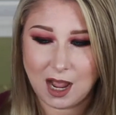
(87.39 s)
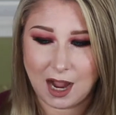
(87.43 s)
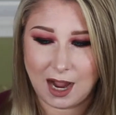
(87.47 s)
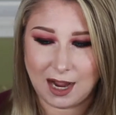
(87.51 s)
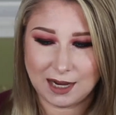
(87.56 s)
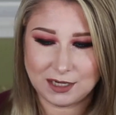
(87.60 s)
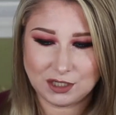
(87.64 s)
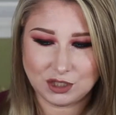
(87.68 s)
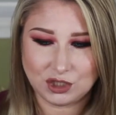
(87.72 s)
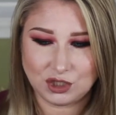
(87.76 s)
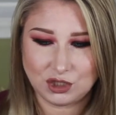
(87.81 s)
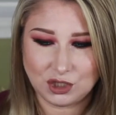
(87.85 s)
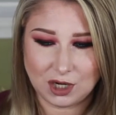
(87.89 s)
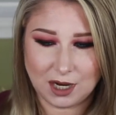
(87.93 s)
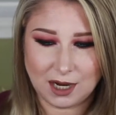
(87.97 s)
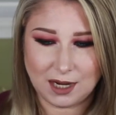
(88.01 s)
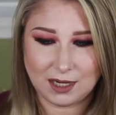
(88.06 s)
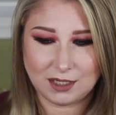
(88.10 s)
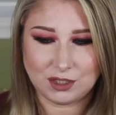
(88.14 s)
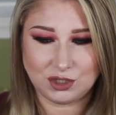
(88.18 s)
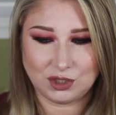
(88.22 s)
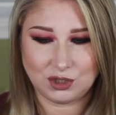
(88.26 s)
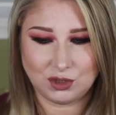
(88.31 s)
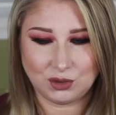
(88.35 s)
I just
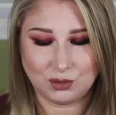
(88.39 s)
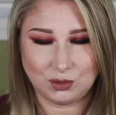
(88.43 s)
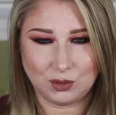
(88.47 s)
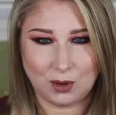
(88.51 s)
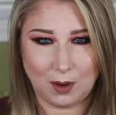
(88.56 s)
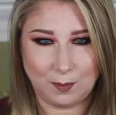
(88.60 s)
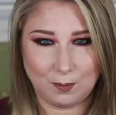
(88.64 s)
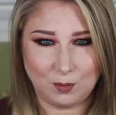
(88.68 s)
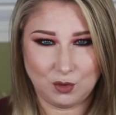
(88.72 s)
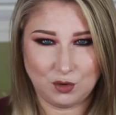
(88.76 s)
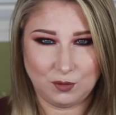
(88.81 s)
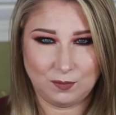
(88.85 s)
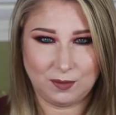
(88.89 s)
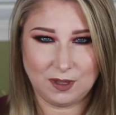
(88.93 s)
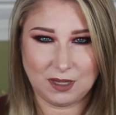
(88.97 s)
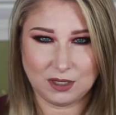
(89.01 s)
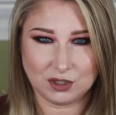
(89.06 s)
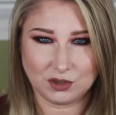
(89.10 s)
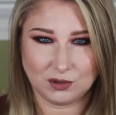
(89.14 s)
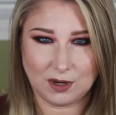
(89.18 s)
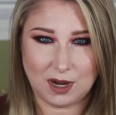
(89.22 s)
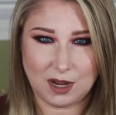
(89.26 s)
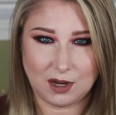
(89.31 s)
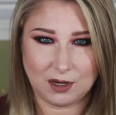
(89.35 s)
tried to move
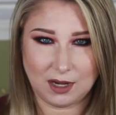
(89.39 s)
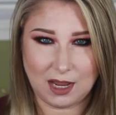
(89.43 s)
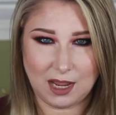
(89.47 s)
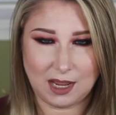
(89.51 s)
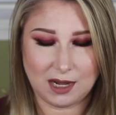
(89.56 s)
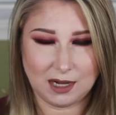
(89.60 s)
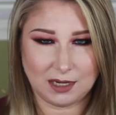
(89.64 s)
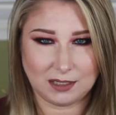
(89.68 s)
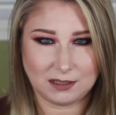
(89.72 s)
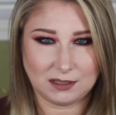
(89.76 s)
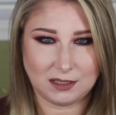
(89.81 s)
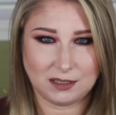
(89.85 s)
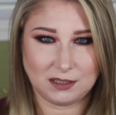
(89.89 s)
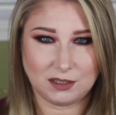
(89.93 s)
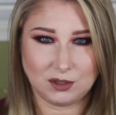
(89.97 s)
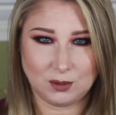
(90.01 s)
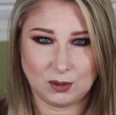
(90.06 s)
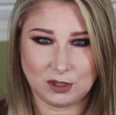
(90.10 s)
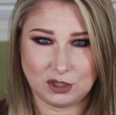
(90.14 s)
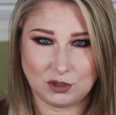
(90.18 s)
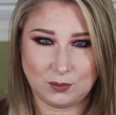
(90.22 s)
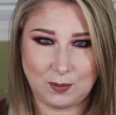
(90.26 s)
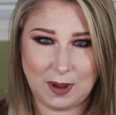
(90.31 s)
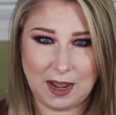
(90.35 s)
things around and I did
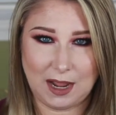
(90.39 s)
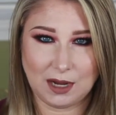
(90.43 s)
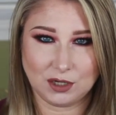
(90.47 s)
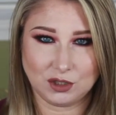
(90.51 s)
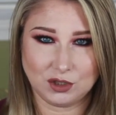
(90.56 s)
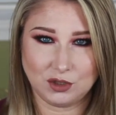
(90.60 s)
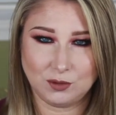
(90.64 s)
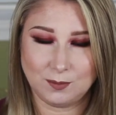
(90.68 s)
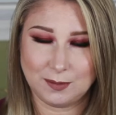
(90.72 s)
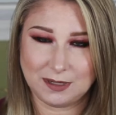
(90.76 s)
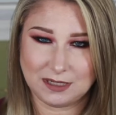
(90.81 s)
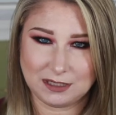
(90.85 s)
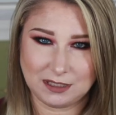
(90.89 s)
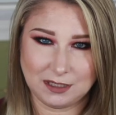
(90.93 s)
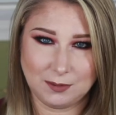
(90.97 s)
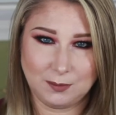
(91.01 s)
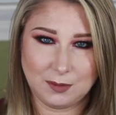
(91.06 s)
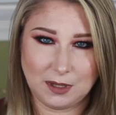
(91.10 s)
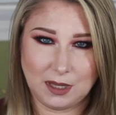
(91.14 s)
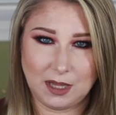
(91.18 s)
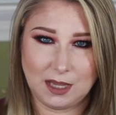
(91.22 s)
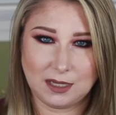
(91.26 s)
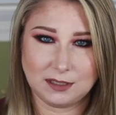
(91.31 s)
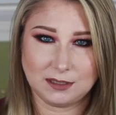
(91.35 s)
switch back to my
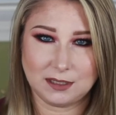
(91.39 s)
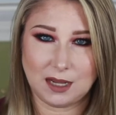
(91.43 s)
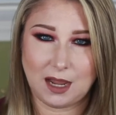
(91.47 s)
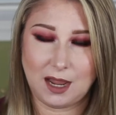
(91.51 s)
Sigma lens.